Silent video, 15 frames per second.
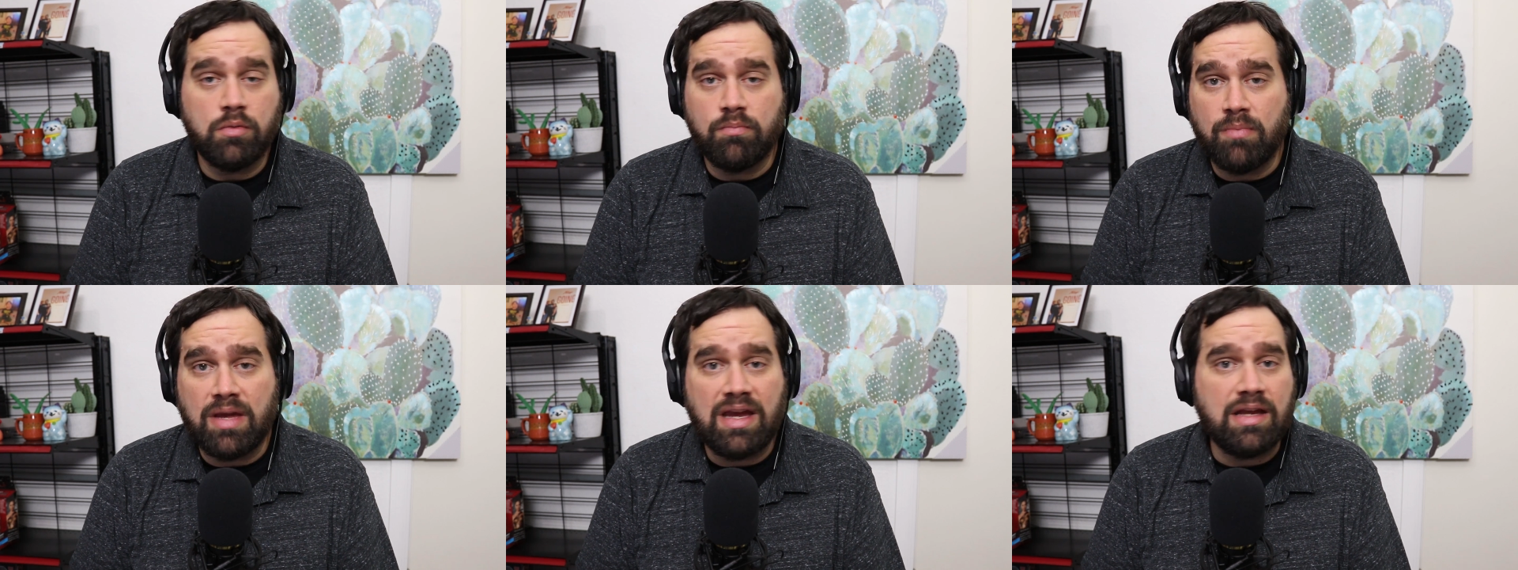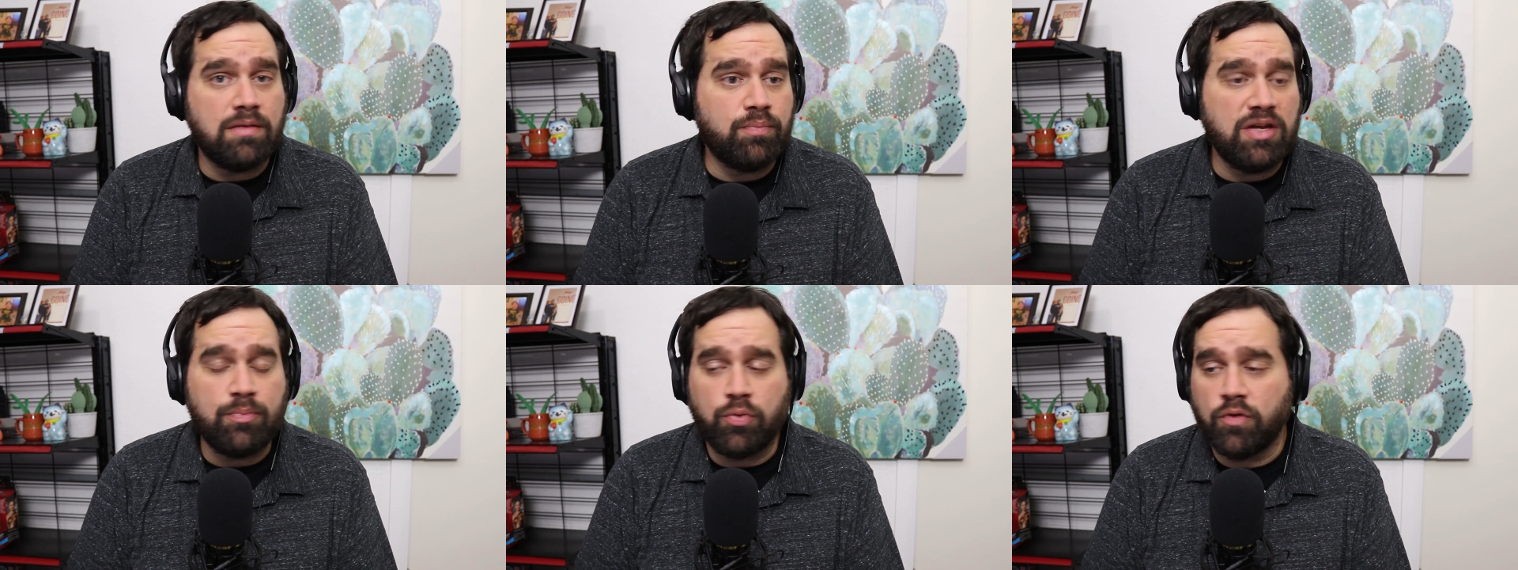
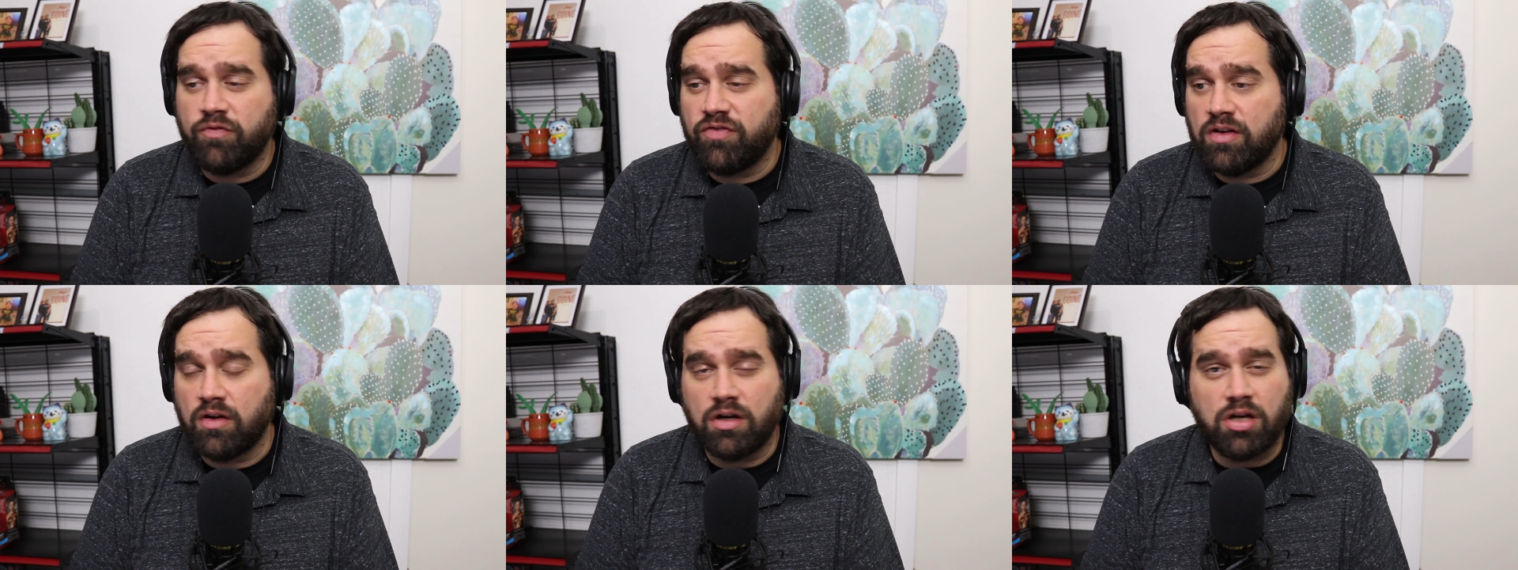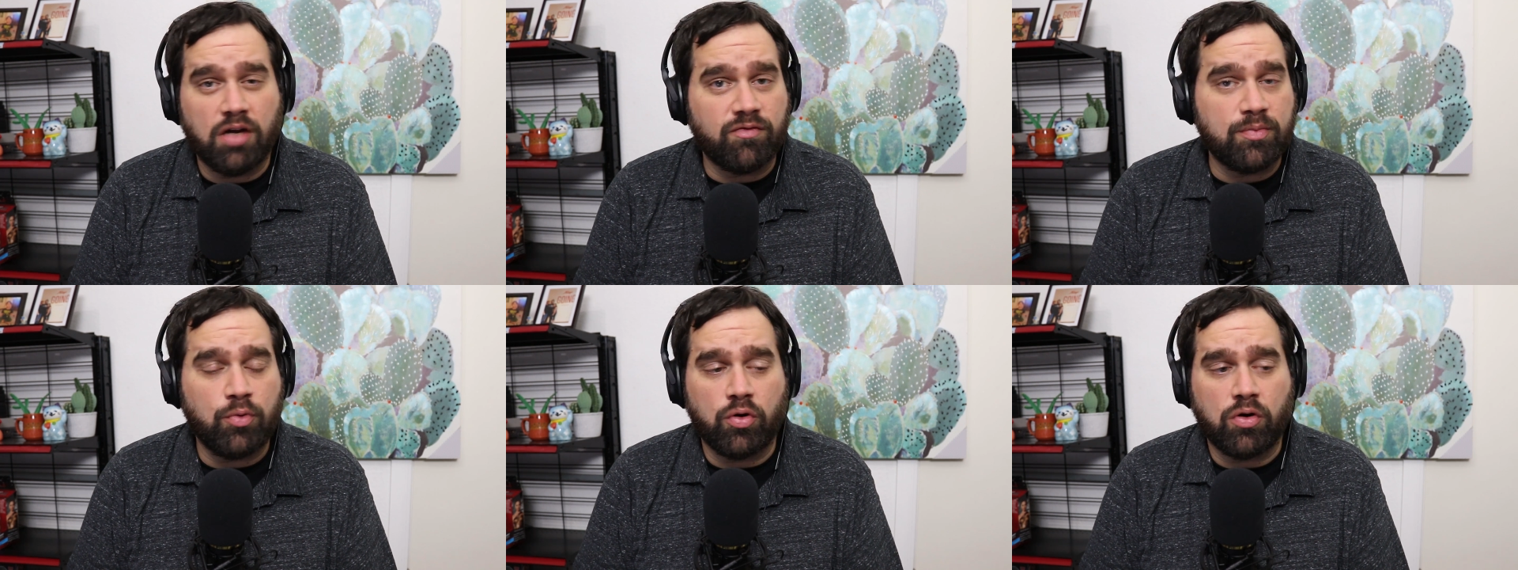made people feel
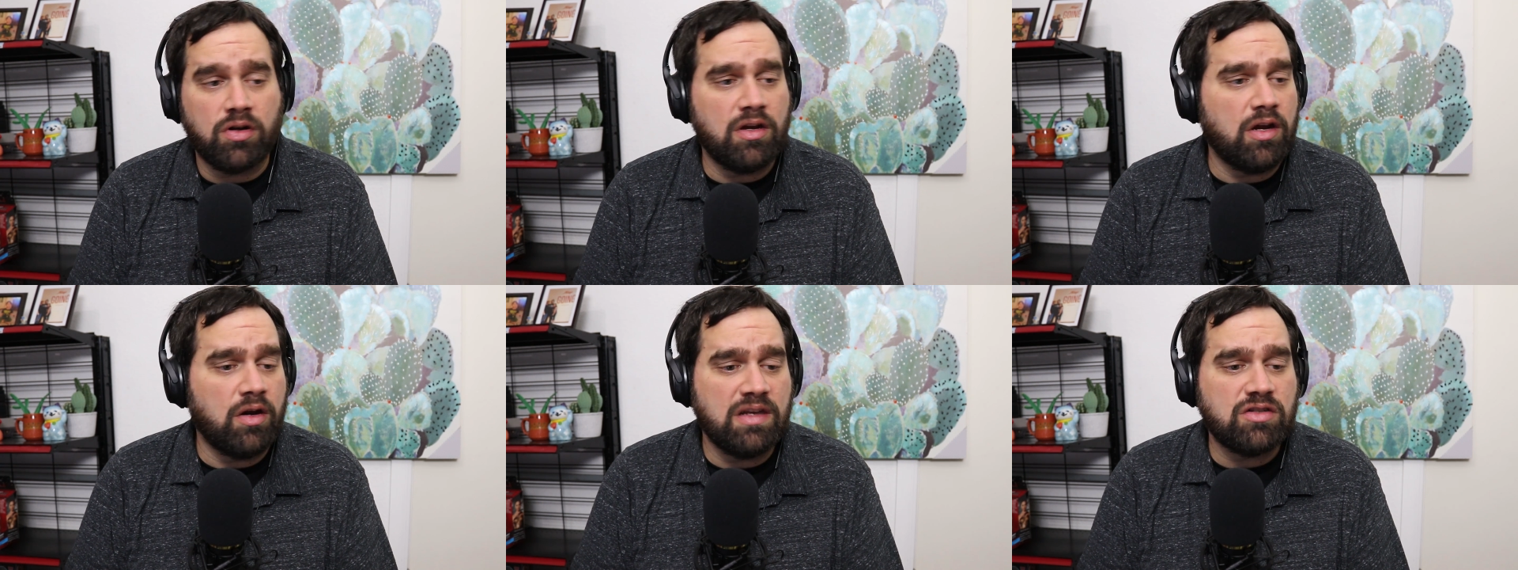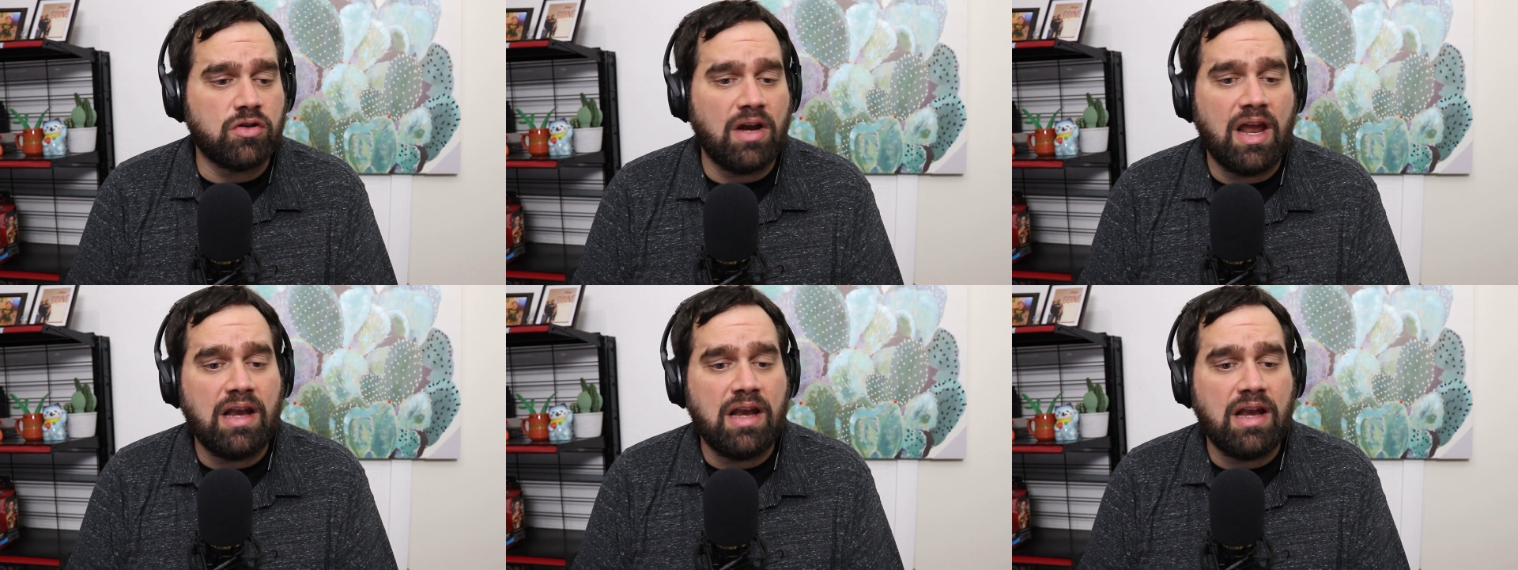uncomfortable, or is there